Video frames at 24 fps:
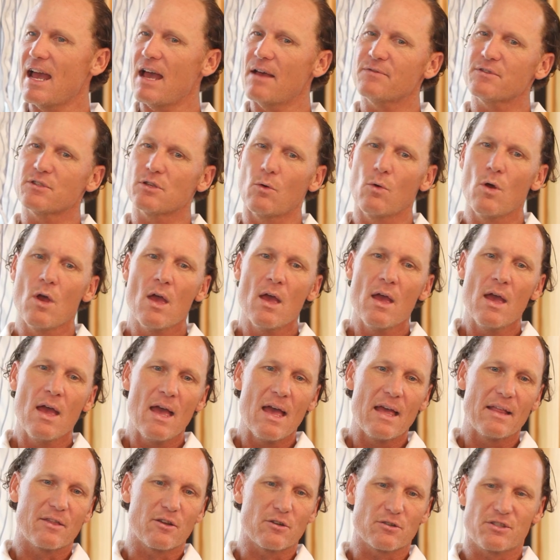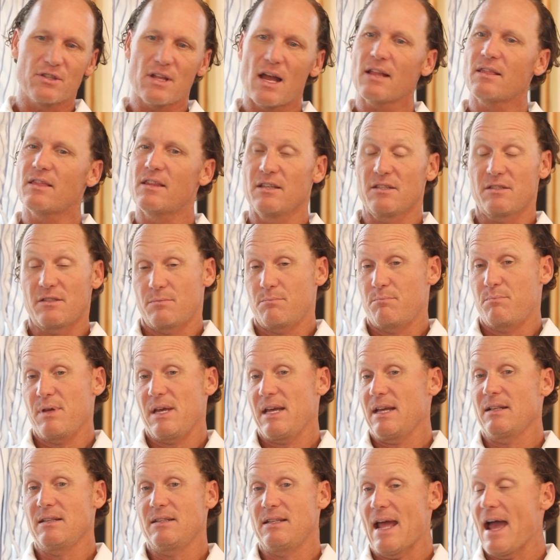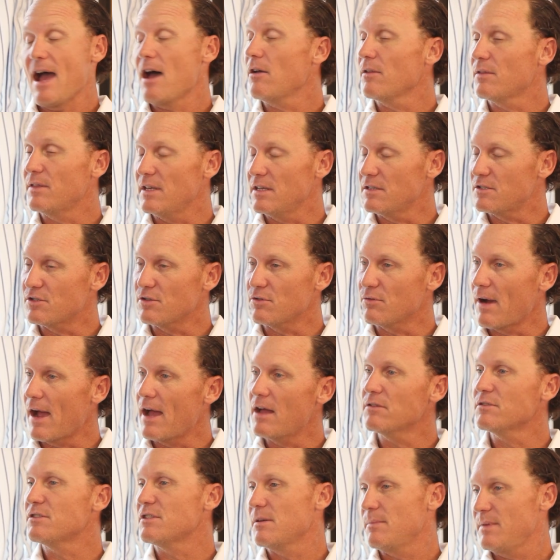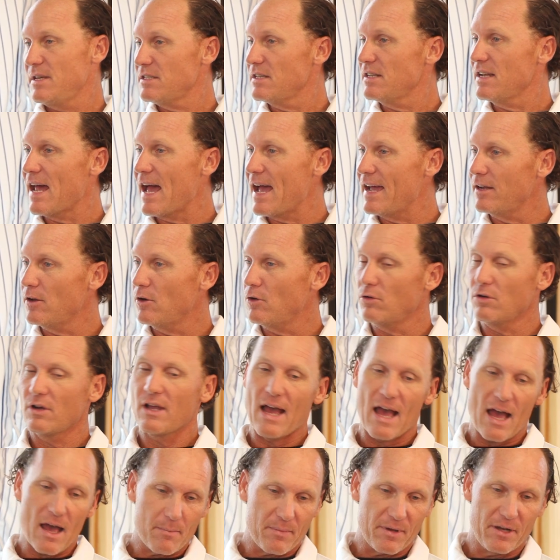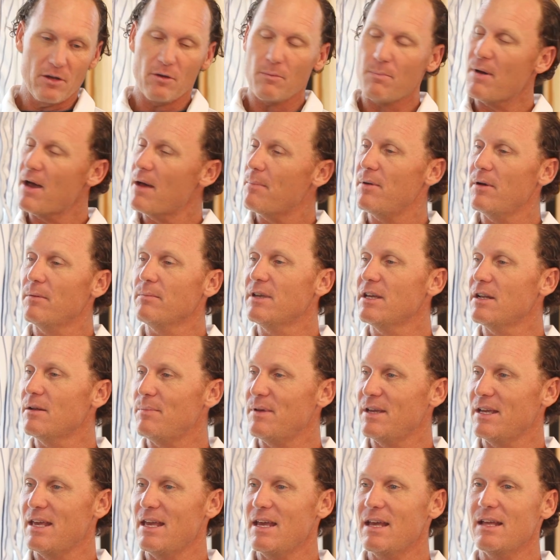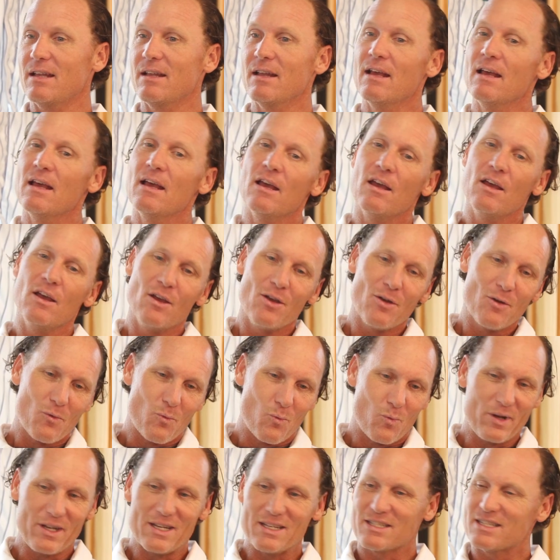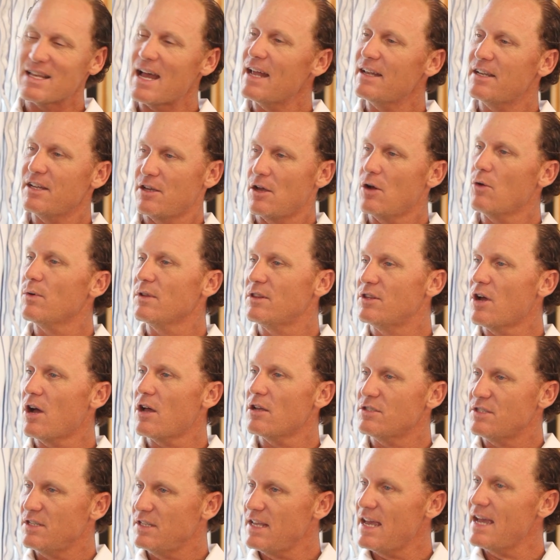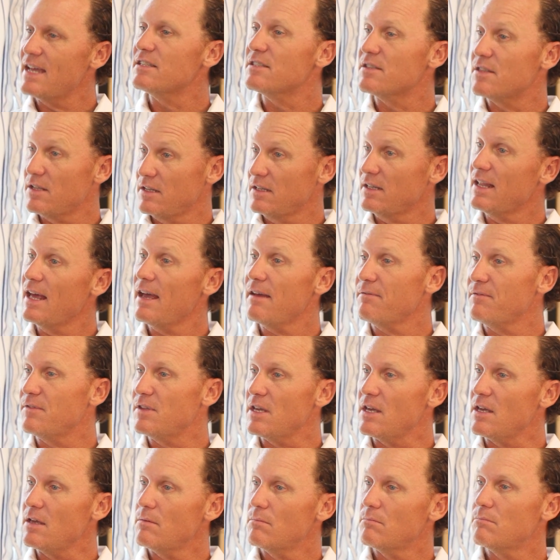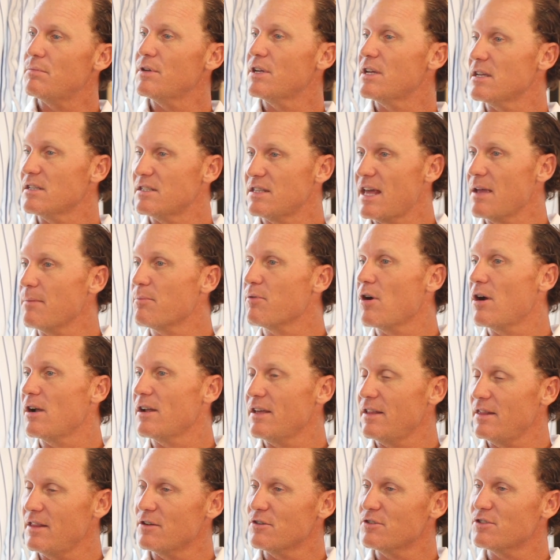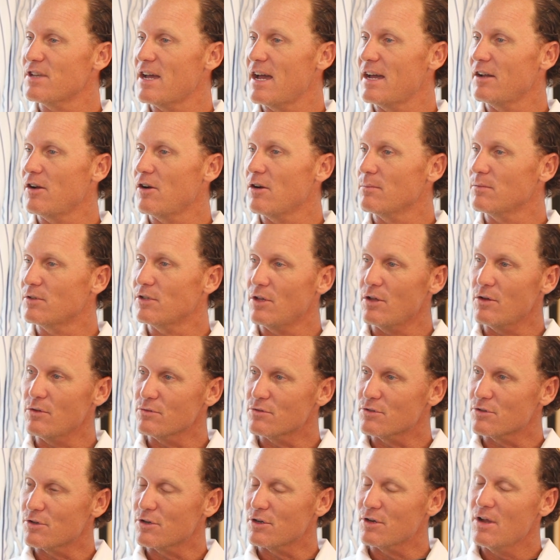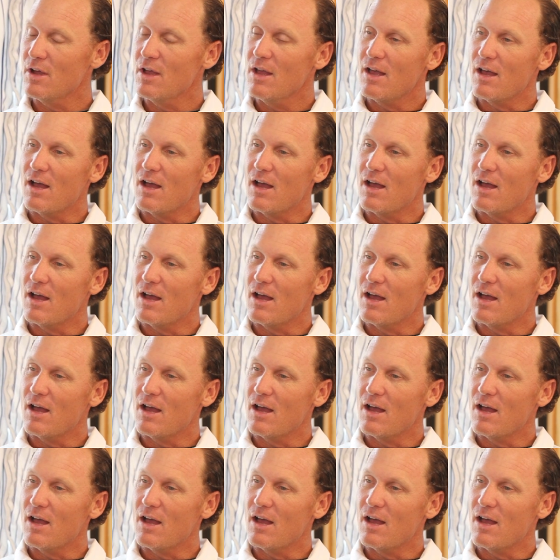half. So there's not this big doubt that surrounds him. He's a nine-hole guy, but he'll pop up and get a big hit. We decide to go with Dawson Yates, the lefty, because they brought in their sidearm closer.